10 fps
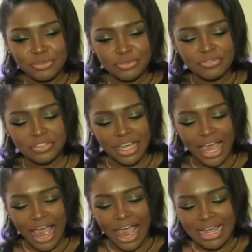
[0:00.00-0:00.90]
moved
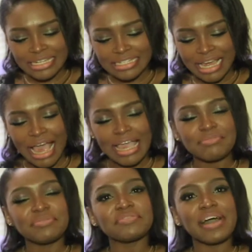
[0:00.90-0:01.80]
and I
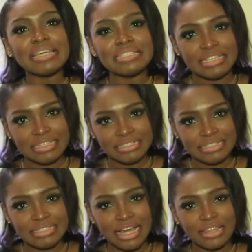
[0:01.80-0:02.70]
am finding
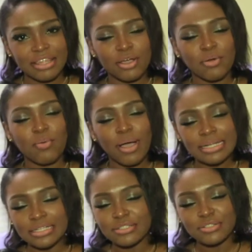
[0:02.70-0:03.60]
that there are
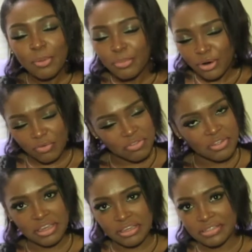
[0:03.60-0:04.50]
quite a number of
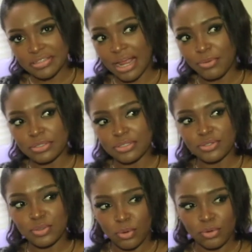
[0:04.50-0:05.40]
things that I was
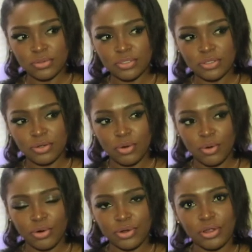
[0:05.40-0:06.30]
told
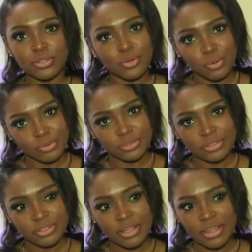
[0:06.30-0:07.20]
or not told
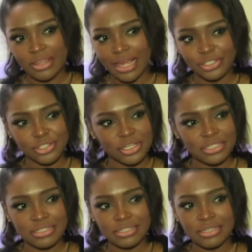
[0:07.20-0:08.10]
that
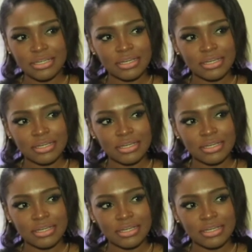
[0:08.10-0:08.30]
just